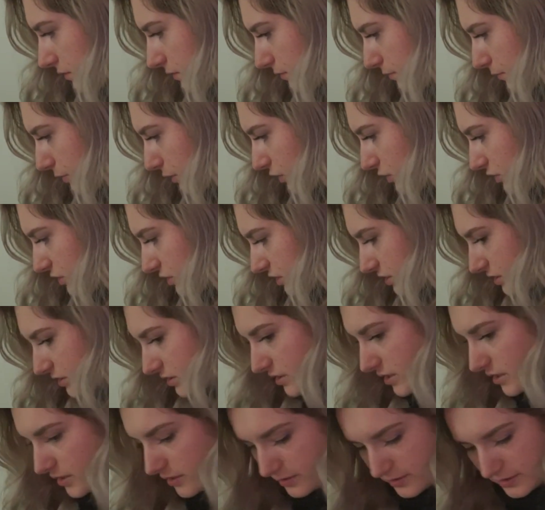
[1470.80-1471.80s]
purchase
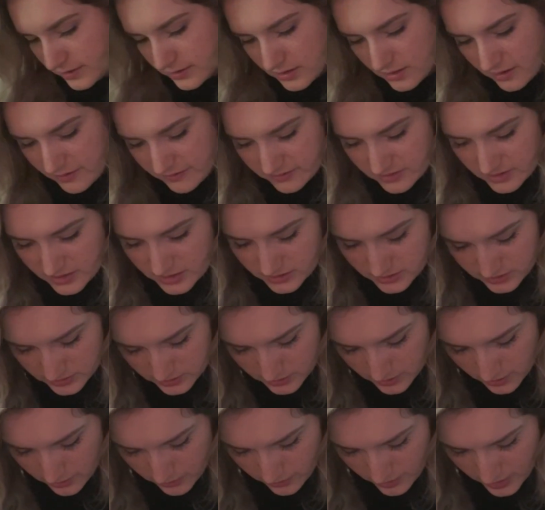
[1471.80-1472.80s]
here. I love this.
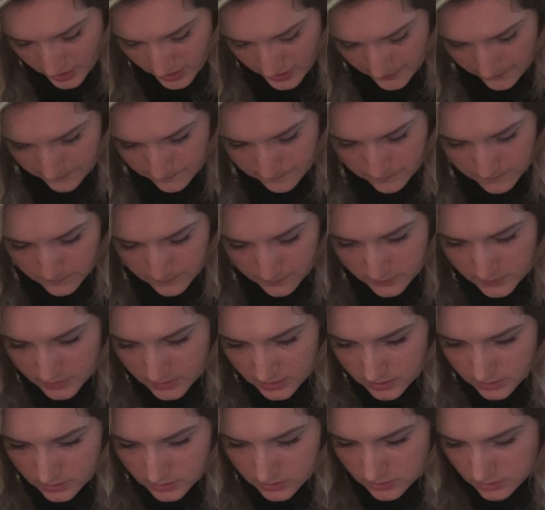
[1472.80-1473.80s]
Okay,
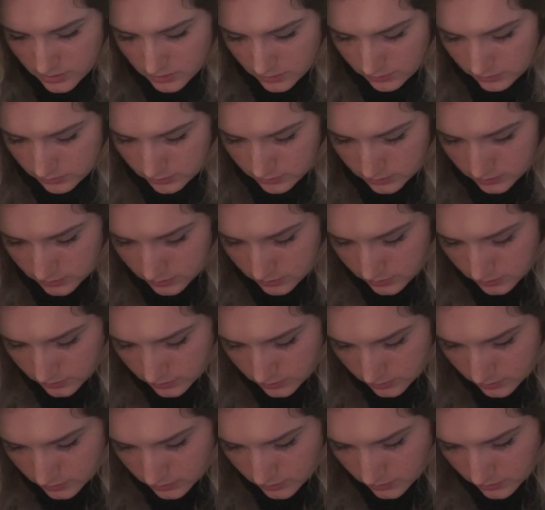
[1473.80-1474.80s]
so
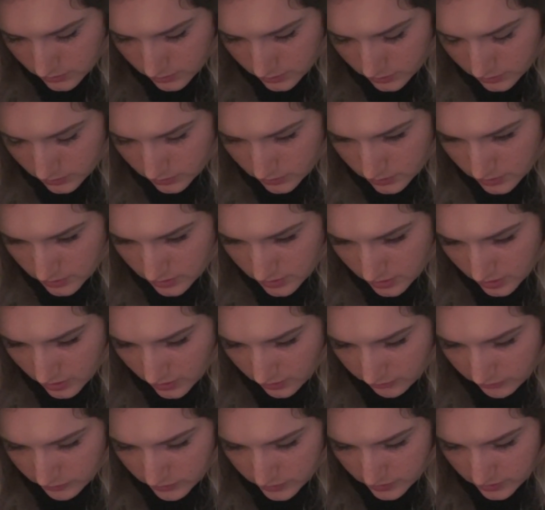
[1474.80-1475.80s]

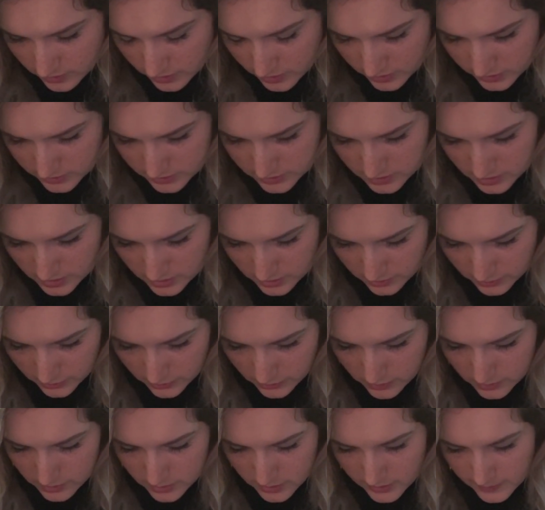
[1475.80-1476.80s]
everything is here,
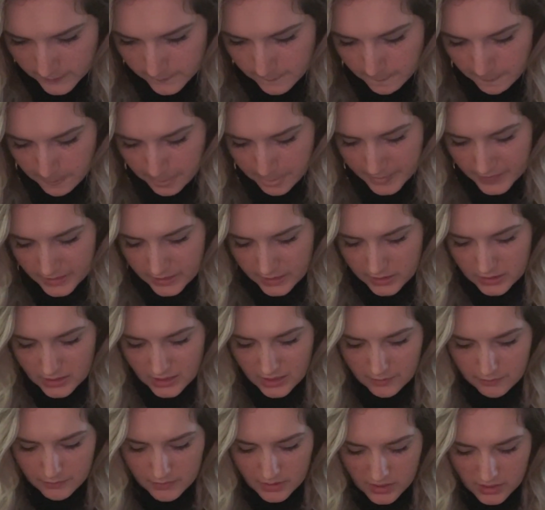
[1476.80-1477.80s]
and
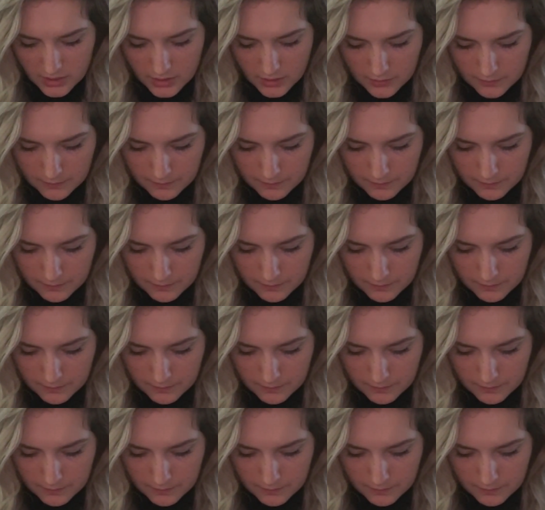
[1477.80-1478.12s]
let me